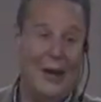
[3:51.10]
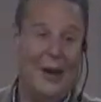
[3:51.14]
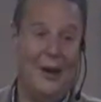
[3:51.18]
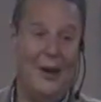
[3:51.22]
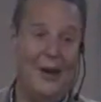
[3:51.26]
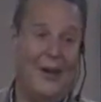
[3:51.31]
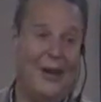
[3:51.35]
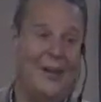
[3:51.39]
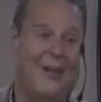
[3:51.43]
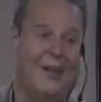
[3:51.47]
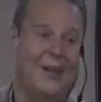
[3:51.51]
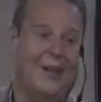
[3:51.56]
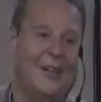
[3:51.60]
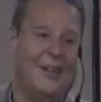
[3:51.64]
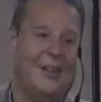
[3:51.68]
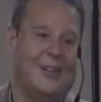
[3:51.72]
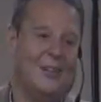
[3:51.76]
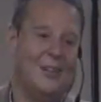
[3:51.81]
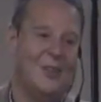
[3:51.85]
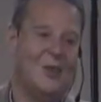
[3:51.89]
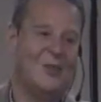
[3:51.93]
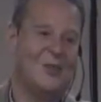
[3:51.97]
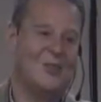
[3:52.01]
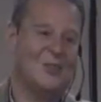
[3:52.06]
Mary
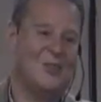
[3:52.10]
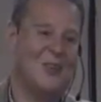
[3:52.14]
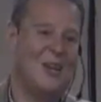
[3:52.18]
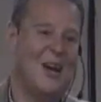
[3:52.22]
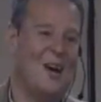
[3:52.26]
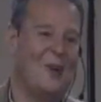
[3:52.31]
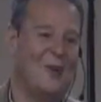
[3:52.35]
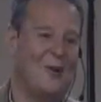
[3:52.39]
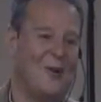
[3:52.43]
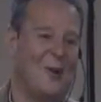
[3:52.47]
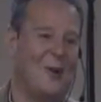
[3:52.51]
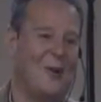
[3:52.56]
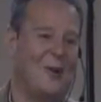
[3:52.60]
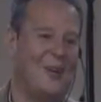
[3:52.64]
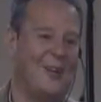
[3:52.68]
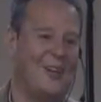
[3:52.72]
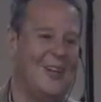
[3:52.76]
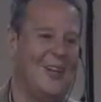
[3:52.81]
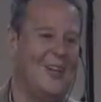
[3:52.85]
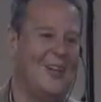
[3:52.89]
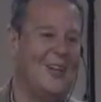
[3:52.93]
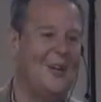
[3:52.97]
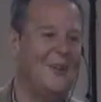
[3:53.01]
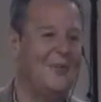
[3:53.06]
Charles' daughter
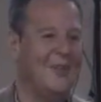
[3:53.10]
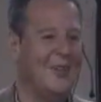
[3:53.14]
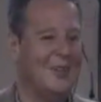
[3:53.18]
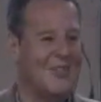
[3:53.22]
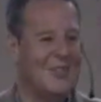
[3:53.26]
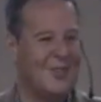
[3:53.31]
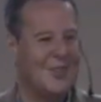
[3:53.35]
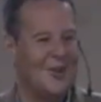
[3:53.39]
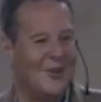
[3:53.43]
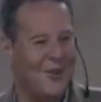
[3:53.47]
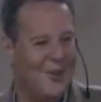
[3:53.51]
already lived,